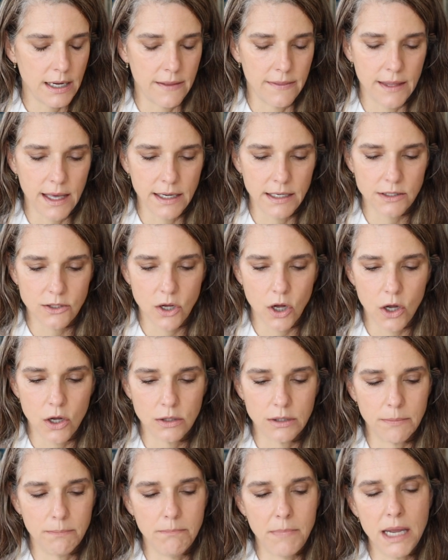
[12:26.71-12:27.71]
and that is
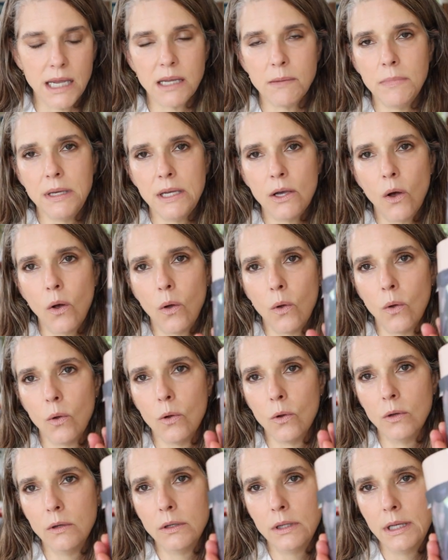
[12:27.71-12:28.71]
called Make Me
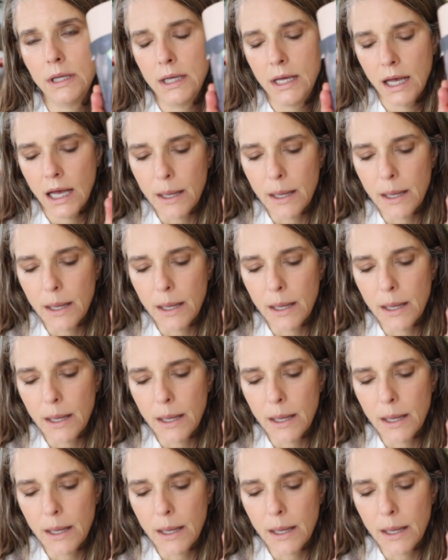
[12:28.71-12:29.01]
Whole.